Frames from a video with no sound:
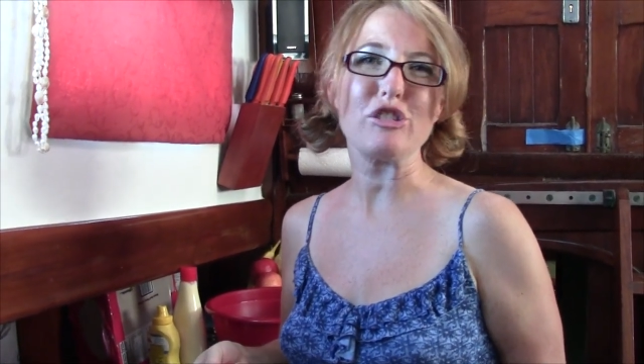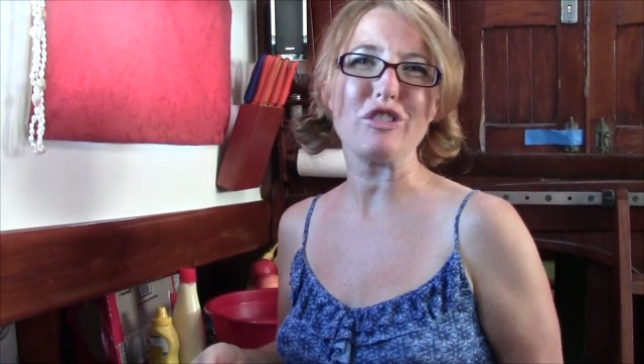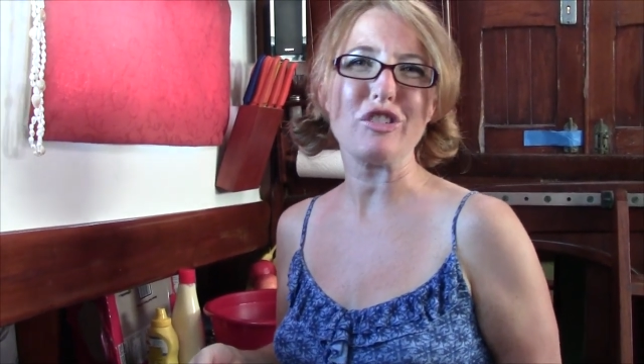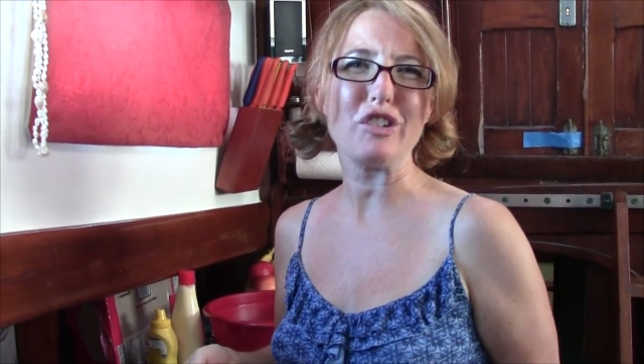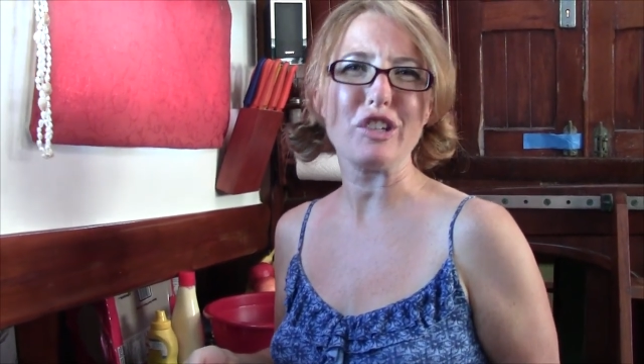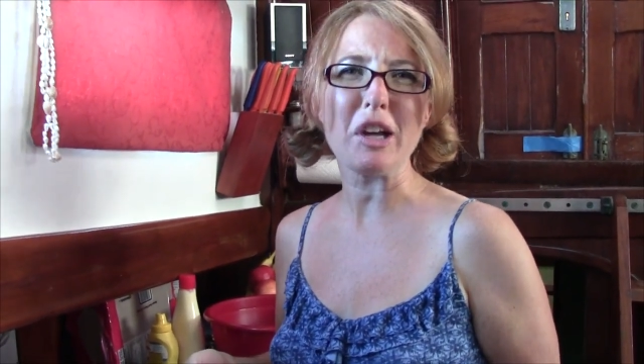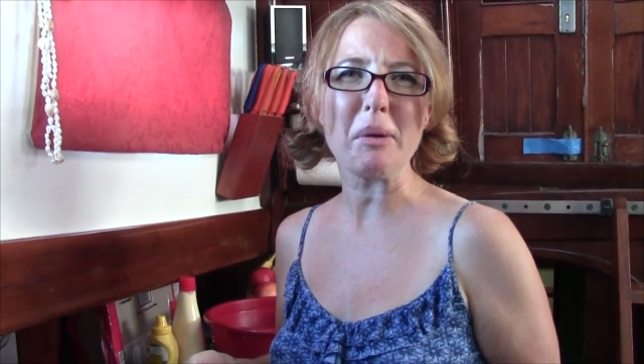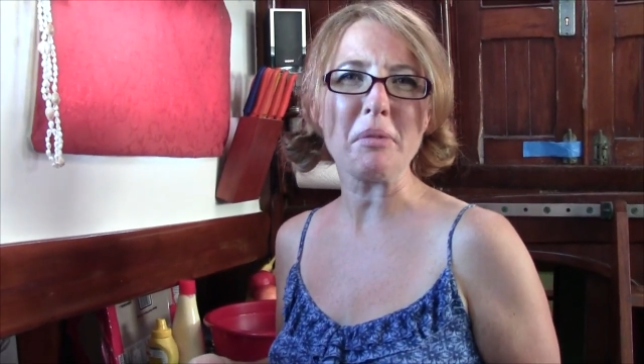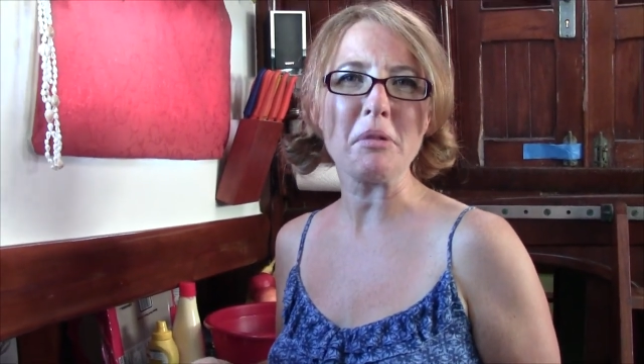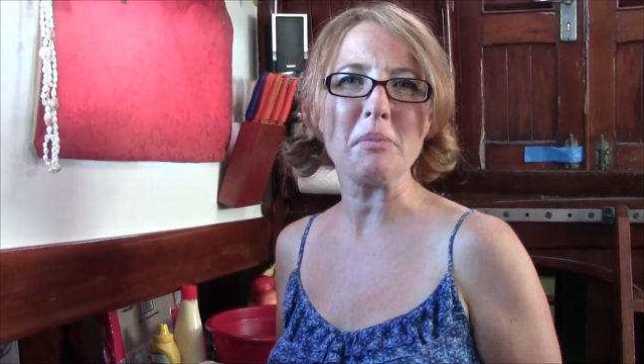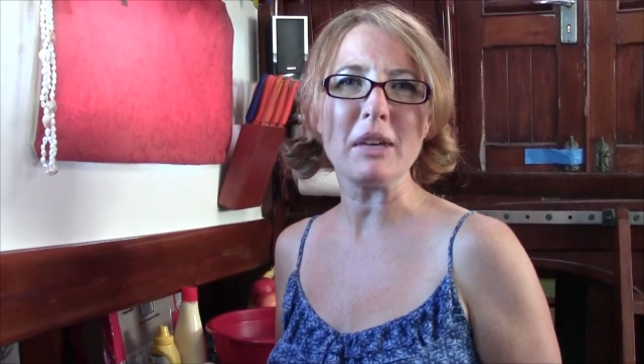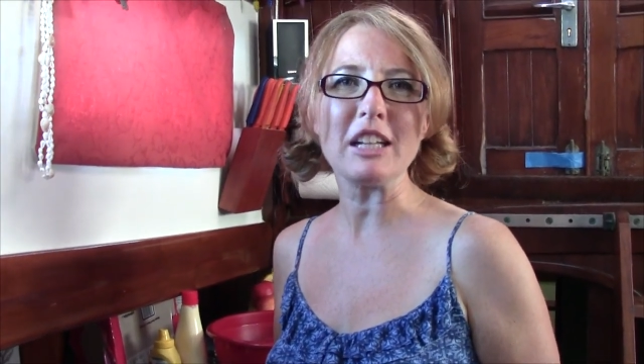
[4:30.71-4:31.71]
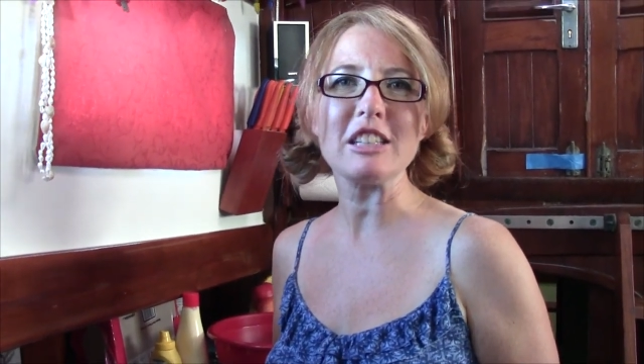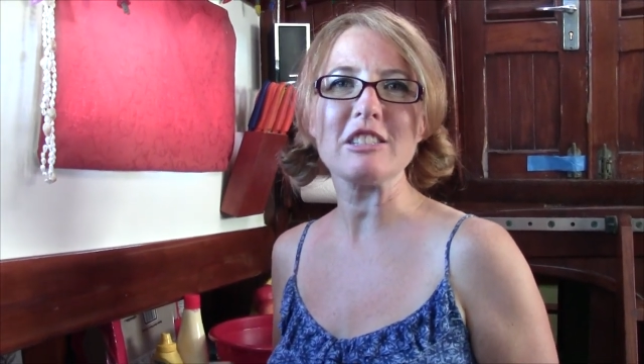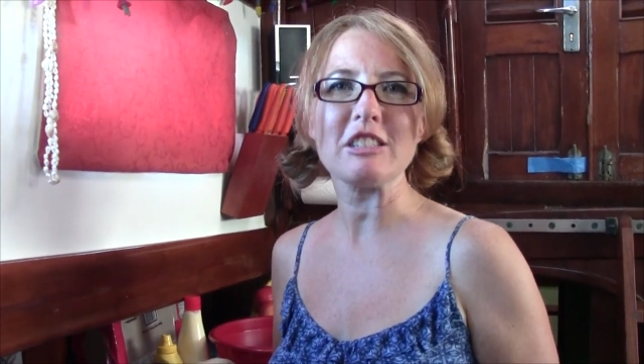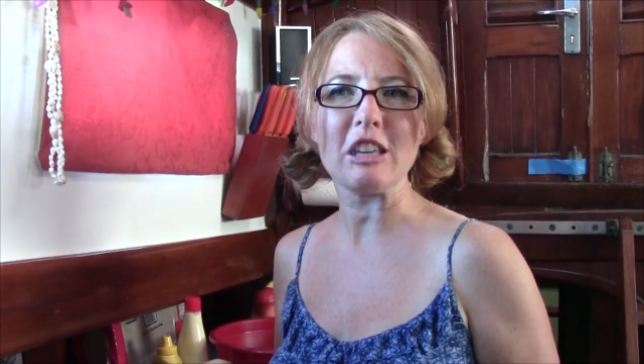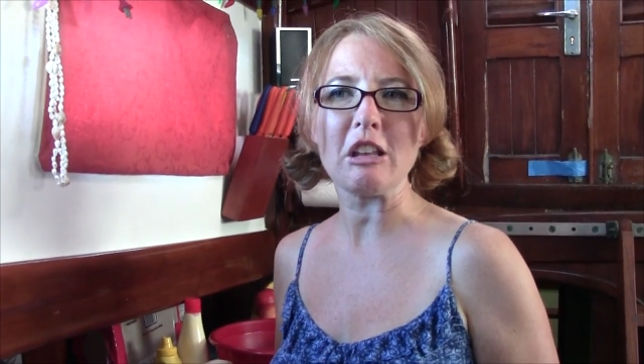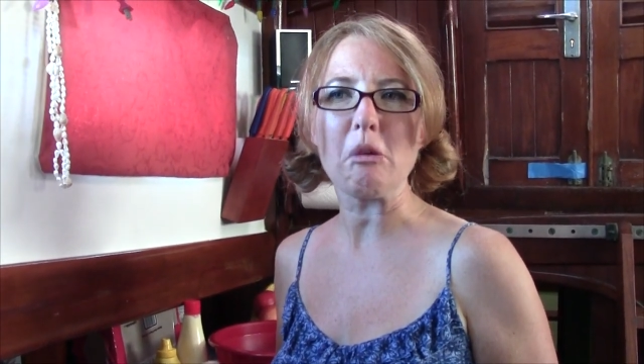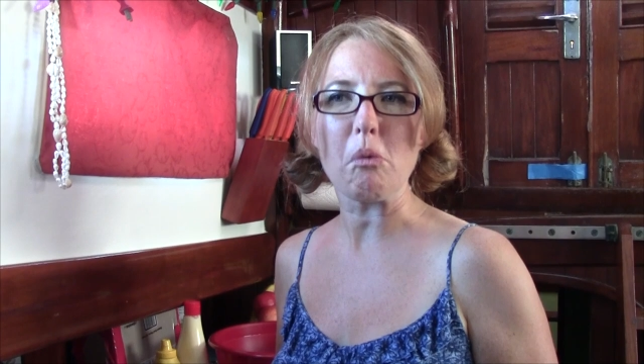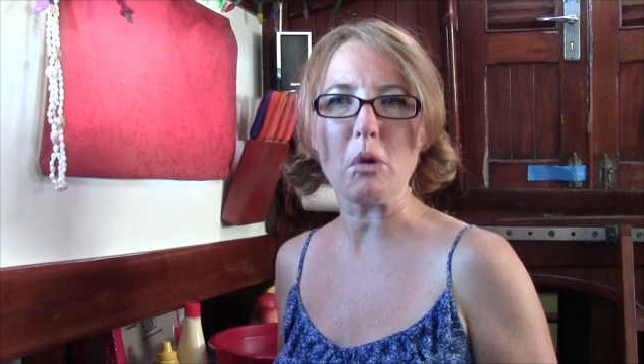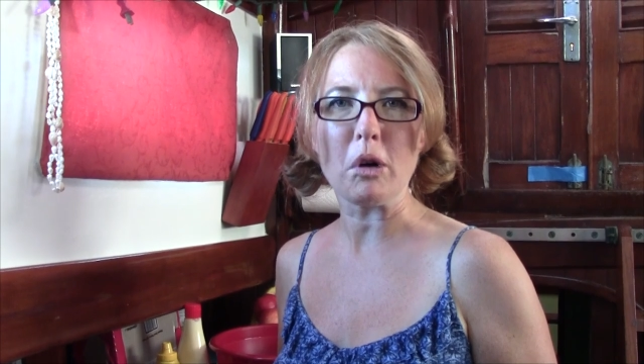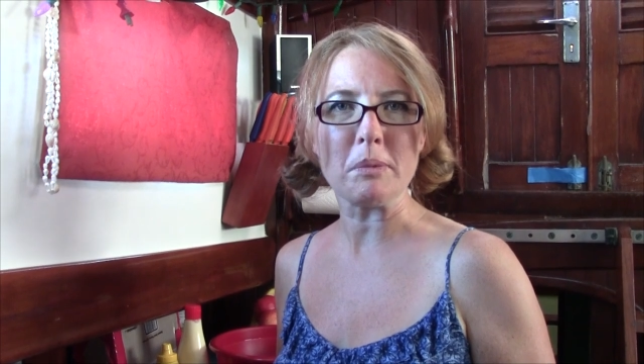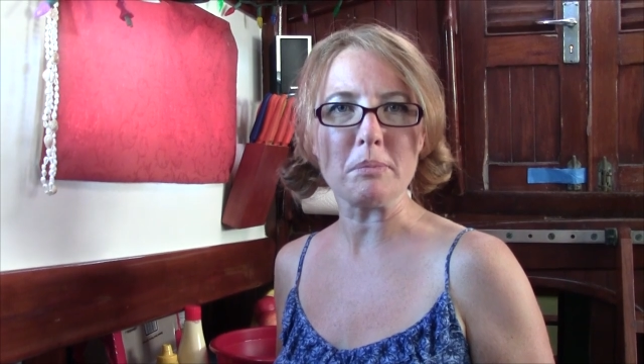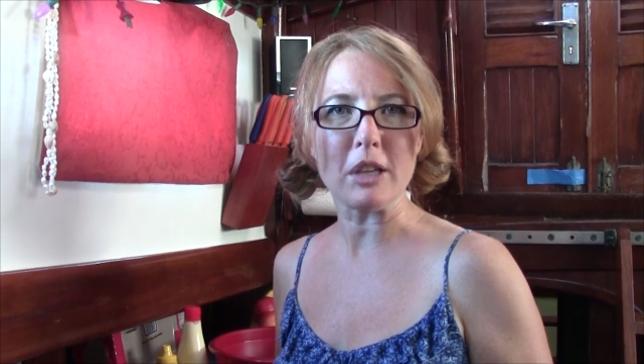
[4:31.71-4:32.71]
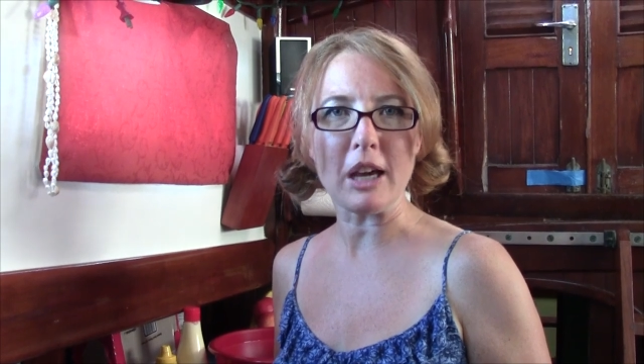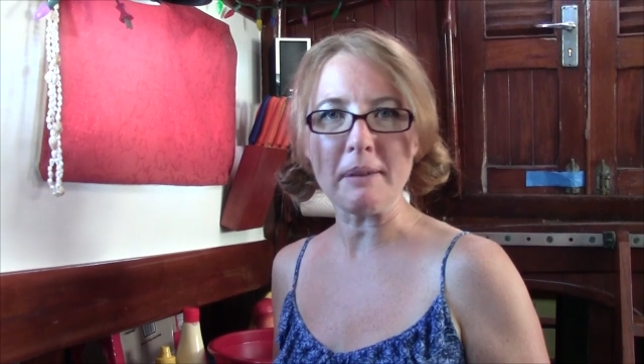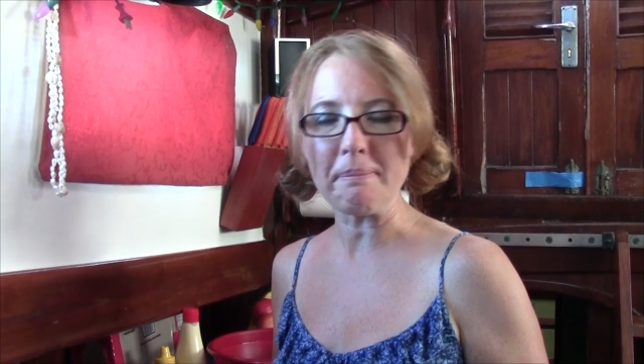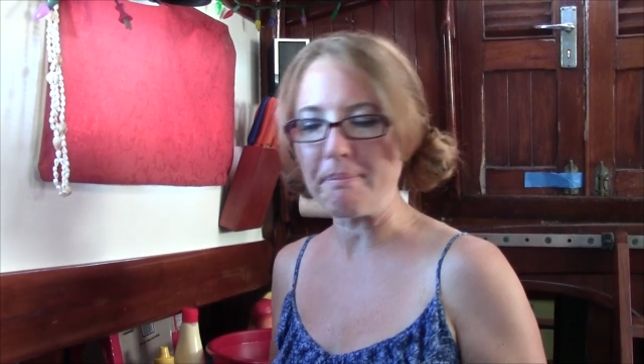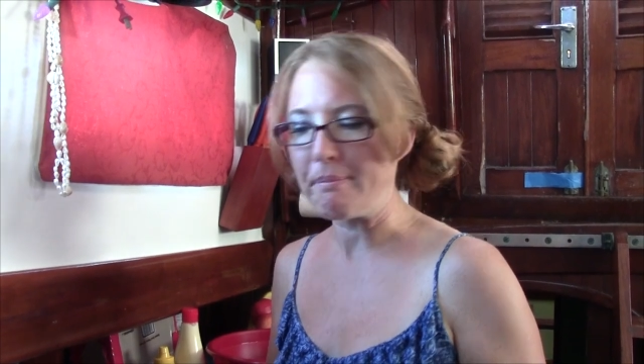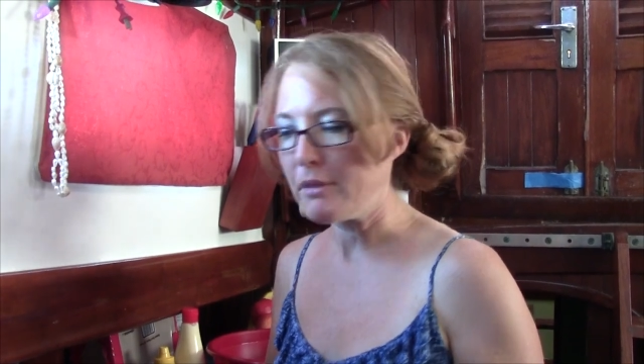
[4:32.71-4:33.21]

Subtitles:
just for a couple of minutes to get it warmed up.